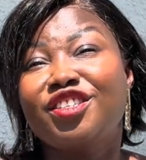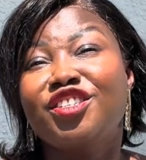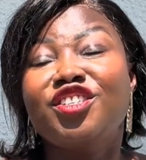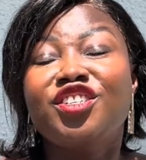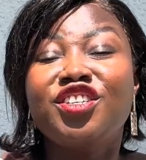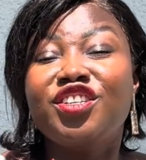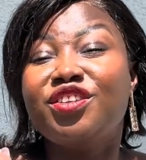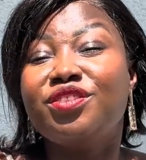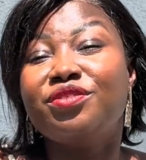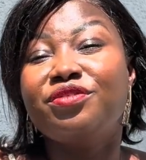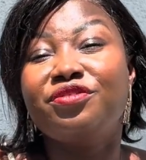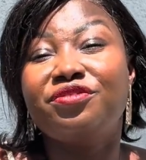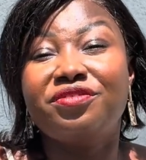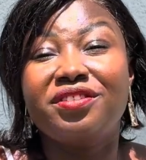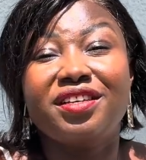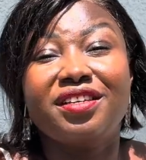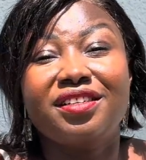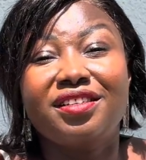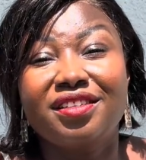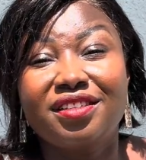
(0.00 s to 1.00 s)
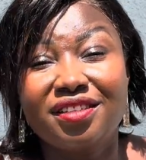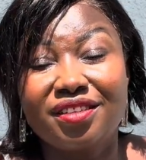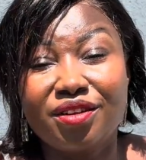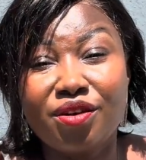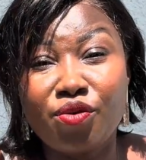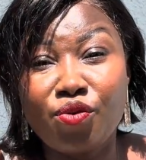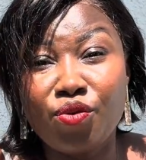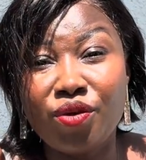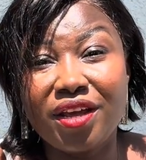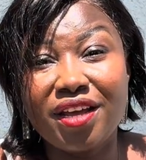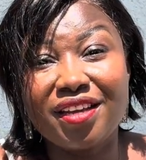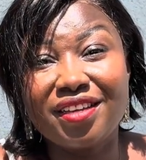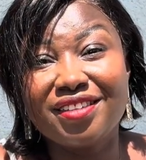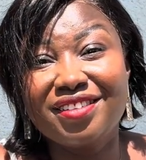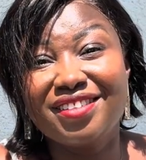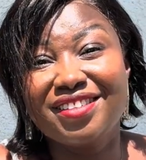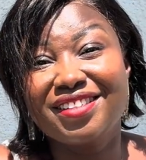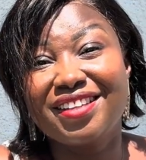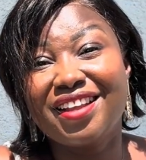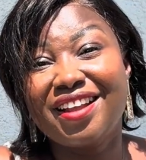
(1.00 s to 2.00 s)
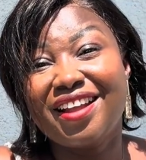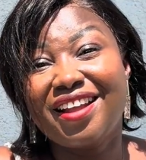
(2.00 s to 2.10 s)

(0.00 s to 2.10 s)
new phase wears